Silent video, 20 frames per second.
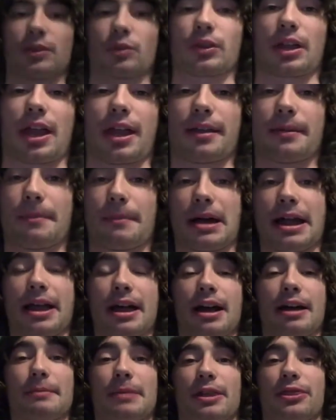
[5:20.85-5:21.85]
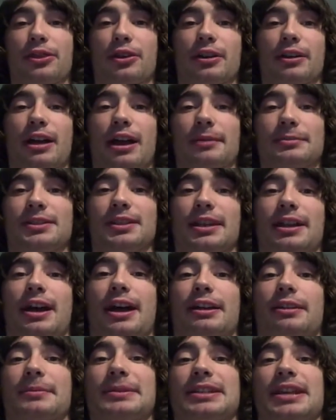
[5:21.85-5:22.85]
Okay, my third obsolete
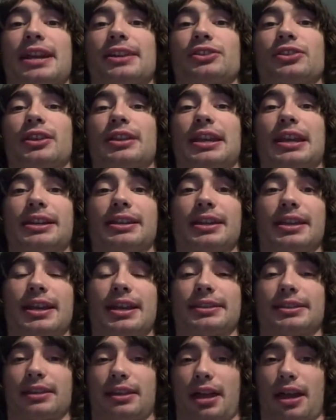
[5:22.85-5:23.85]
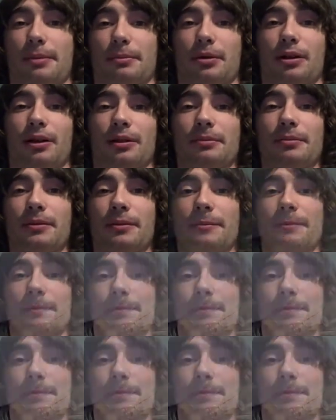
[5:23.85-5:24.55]
item is actually the incandescent light bulb.